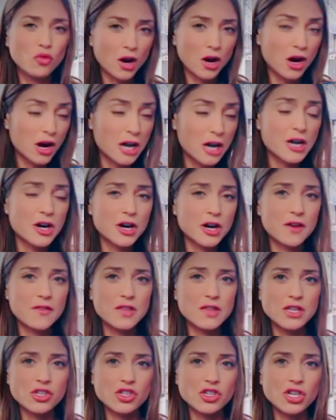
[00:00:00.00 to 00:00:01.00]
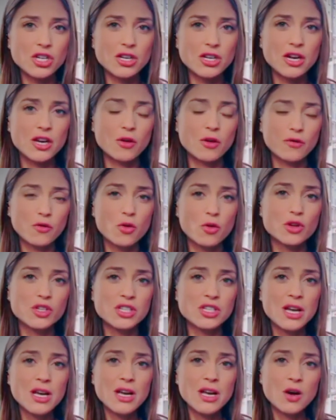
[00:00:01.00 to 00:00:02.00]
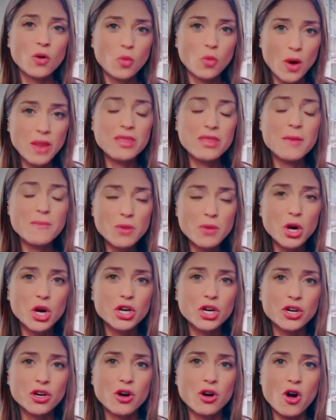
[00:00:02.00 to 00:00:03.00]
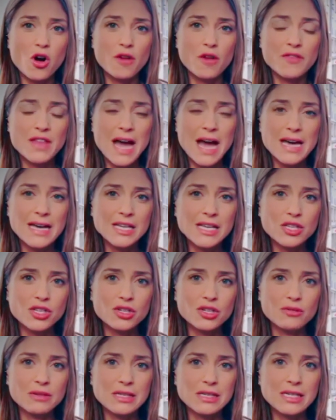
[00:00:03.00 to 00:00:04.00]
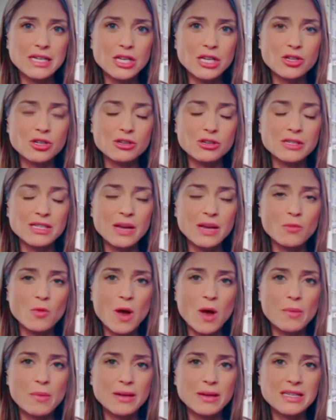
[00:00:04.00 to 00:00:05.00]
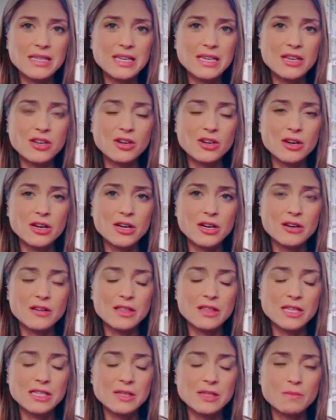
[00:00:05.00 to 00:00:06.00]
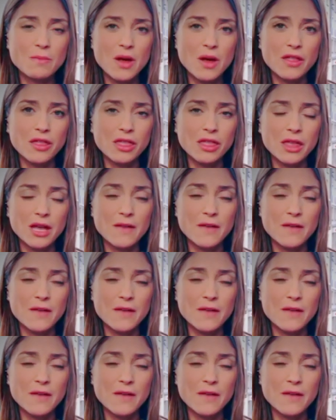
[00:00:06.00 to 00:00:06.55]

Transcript: earlier this year, and of course with the murder of that history teacher Samuel Paty earlier this month,